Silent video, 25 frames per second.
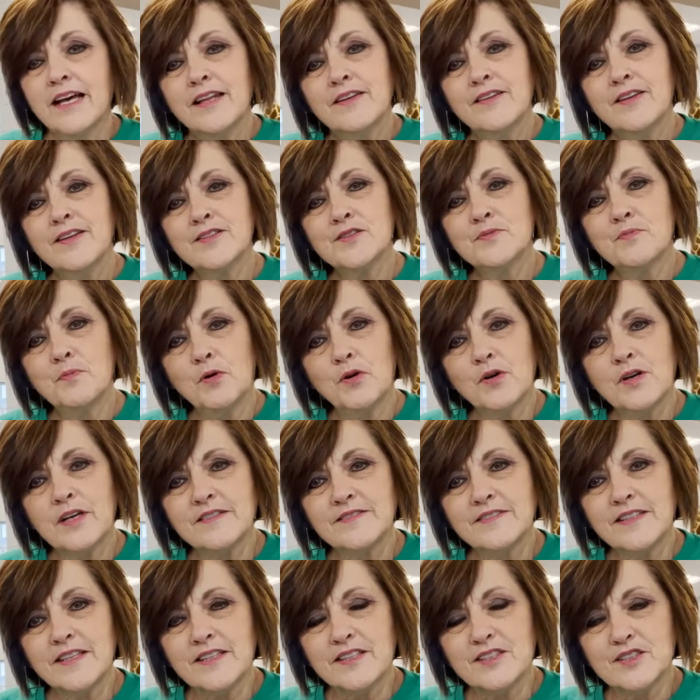This book
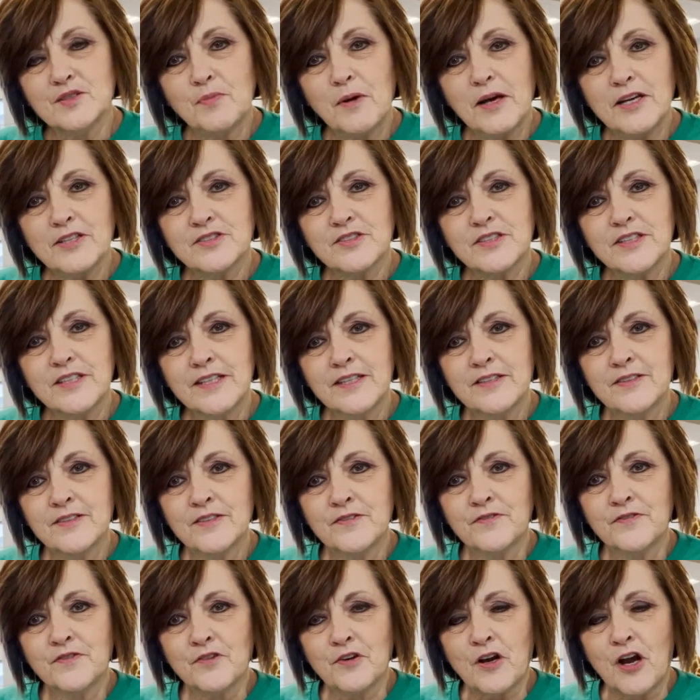is especially
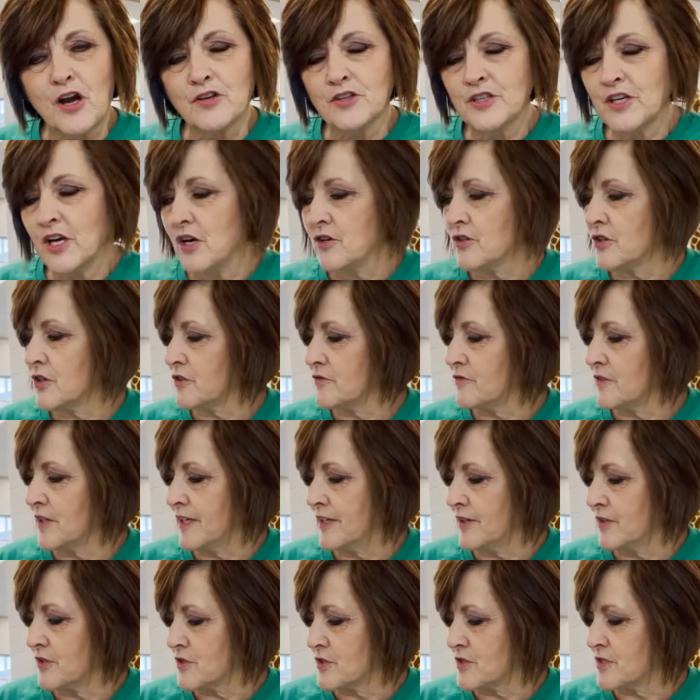good for our younger
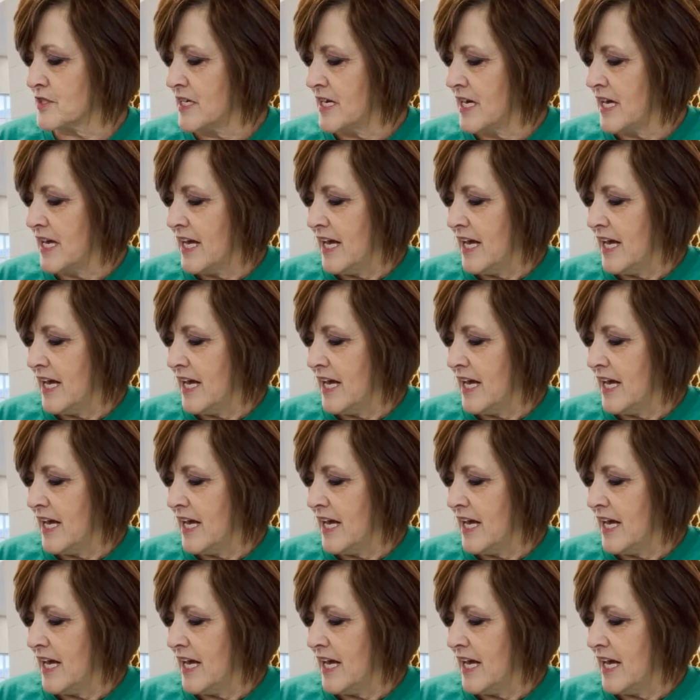readers.